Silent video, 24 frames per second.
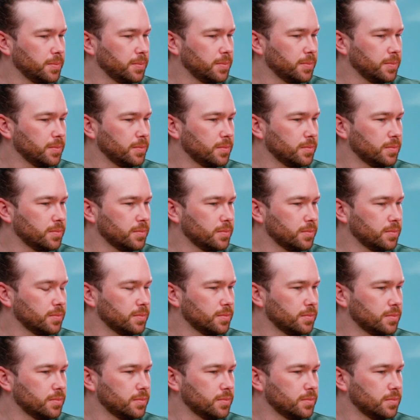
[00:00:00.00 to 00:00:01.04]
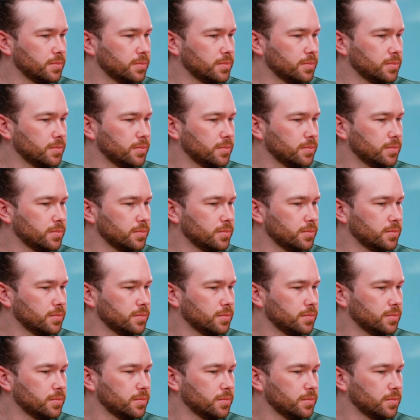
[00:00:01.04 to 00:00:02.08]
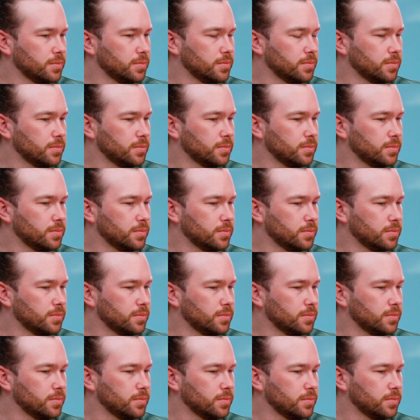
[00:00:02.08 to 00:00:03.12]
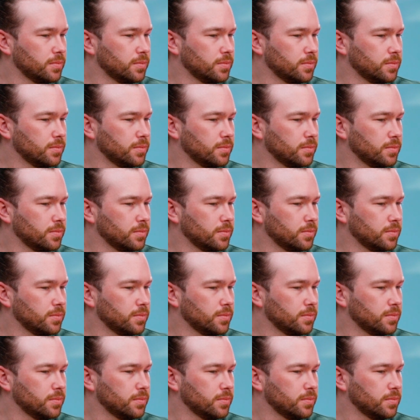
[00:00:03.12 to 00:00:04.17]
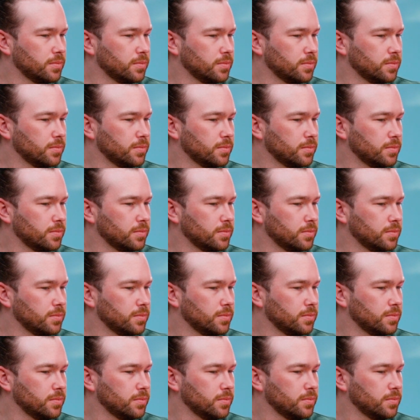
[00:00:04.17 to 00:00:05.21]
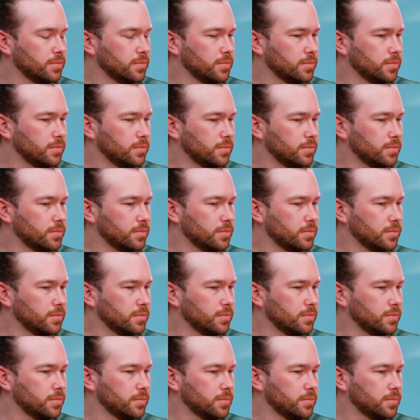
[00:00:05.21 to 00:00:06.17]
(not speaking)